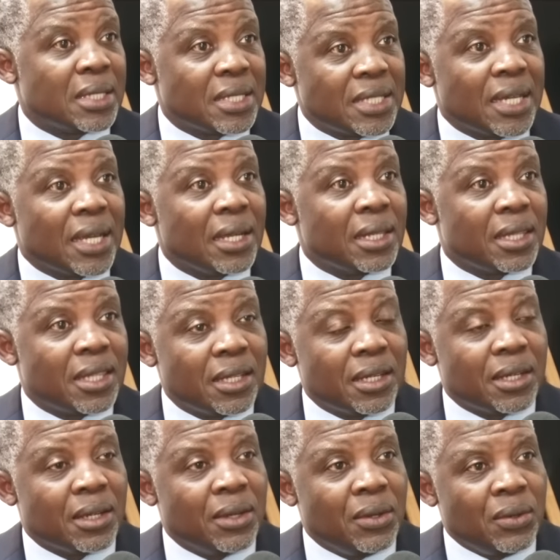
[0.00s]
The second
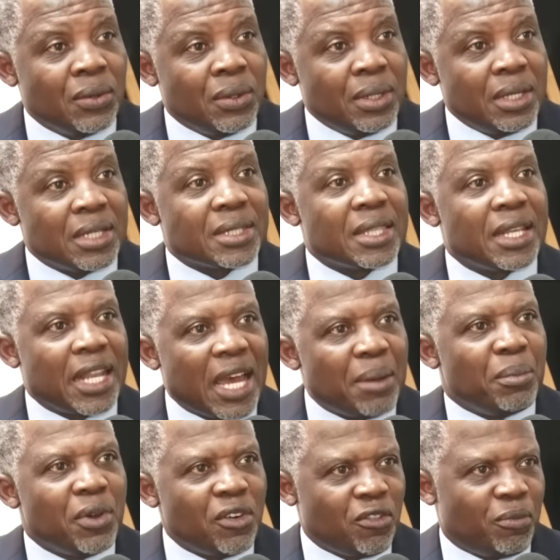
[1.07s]
thing is the
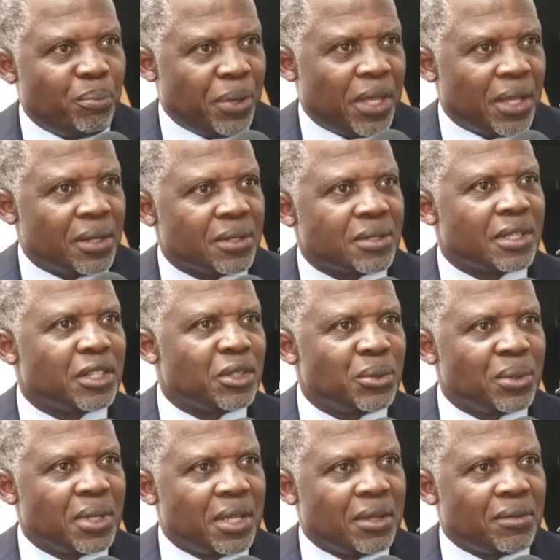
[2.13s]
number of pills that
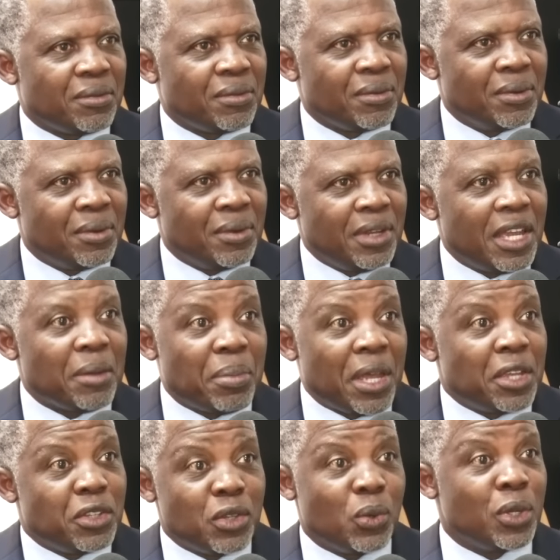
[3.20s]
you give a
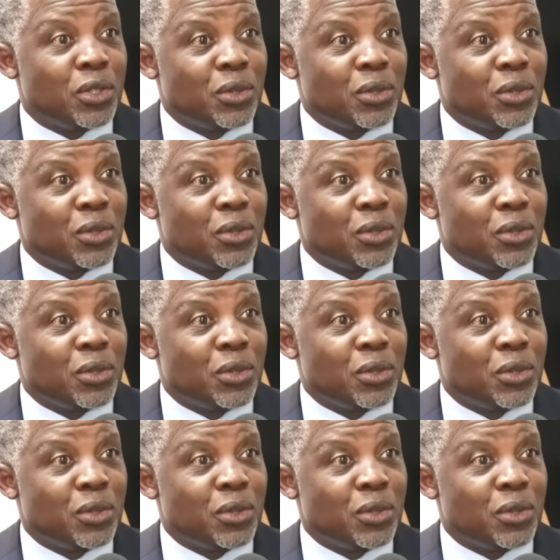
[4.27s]
patient who